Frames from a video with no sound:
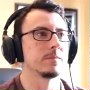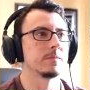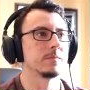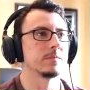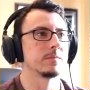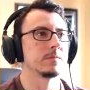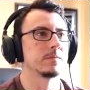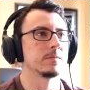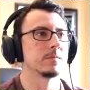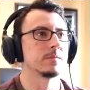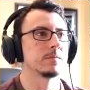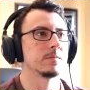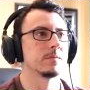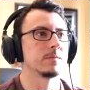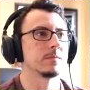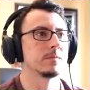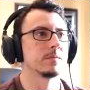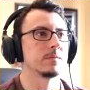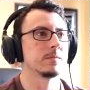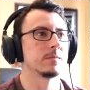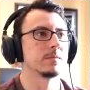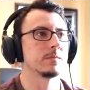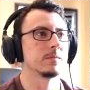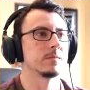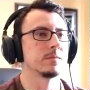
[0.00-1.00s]

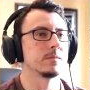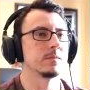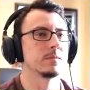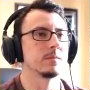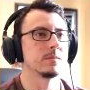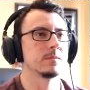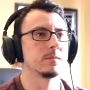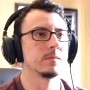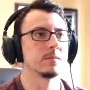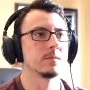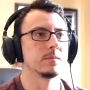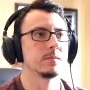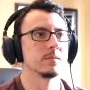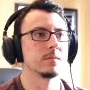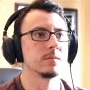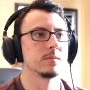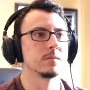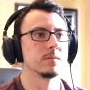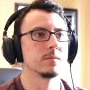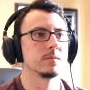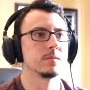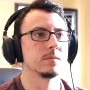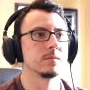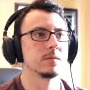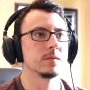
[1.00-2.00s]

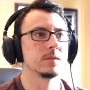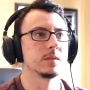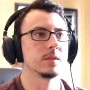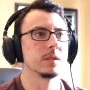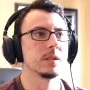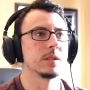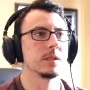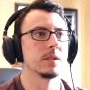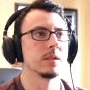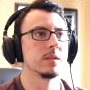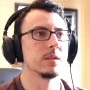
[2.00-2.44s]
Nothing is said.